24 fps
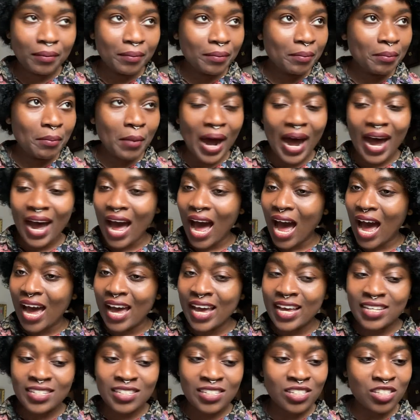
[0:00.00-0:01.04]
my
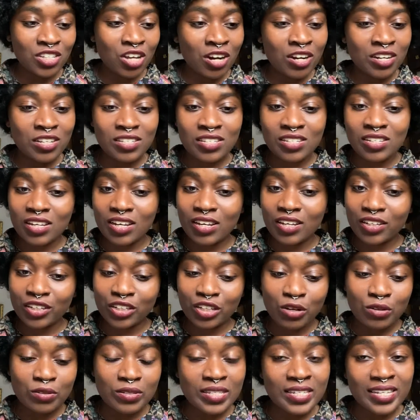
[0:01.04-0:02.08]
eyes started to, you
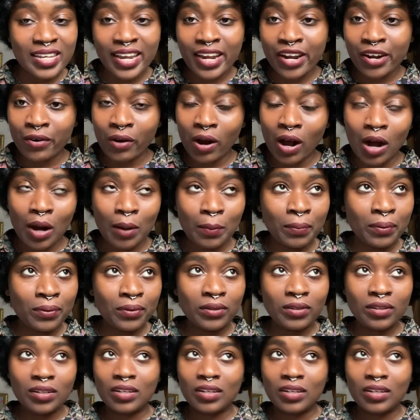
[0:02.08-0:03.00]
know, tear up.